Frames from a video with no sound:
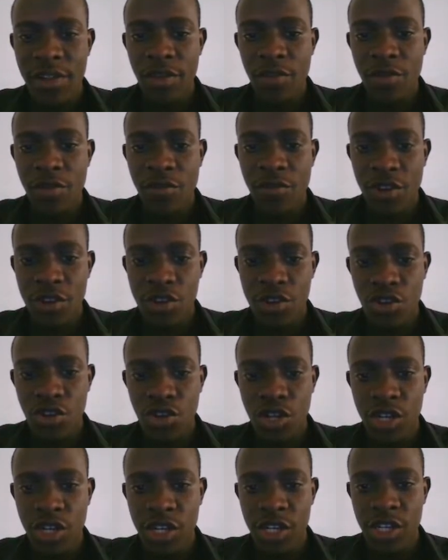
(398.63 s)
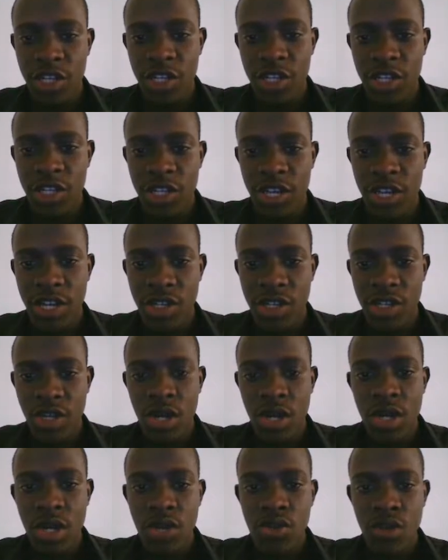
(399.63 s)
the refresh token in this case
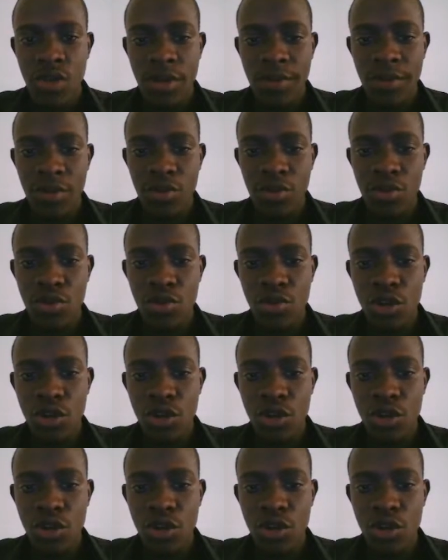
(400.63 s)
so i'm going to,